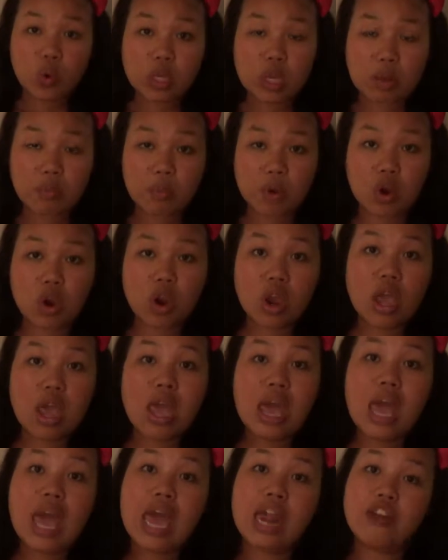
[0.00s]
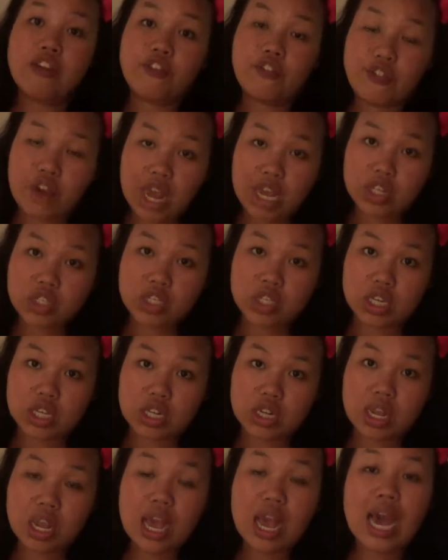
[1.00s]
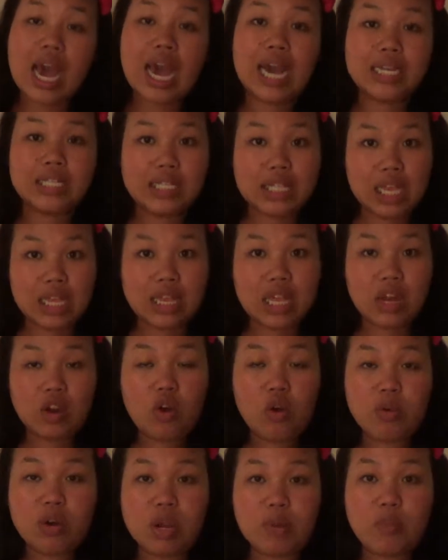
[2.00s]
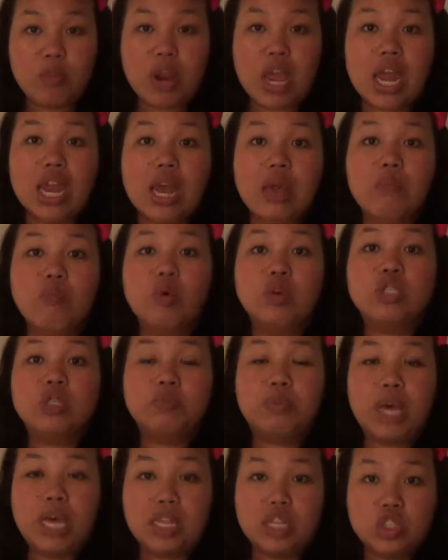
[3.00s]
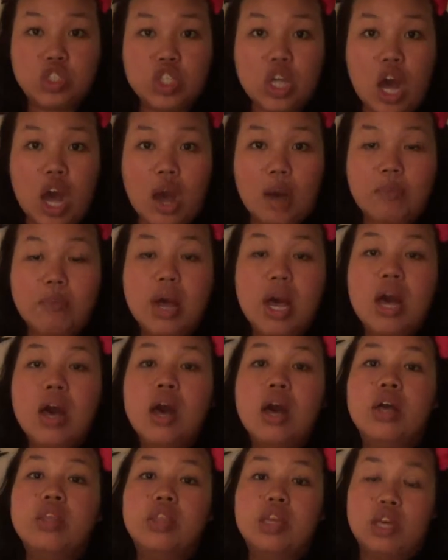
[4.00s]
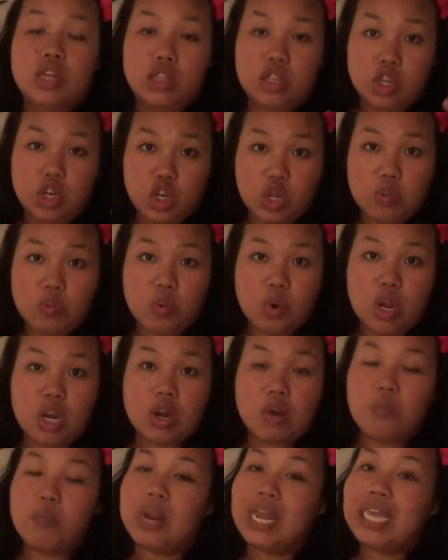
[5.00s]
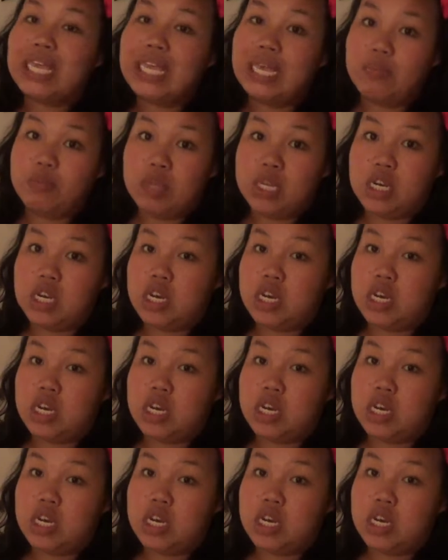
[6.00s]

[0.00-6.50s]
number and a fraction, I take that whole number and I multiply the top, the numerator, but I keep the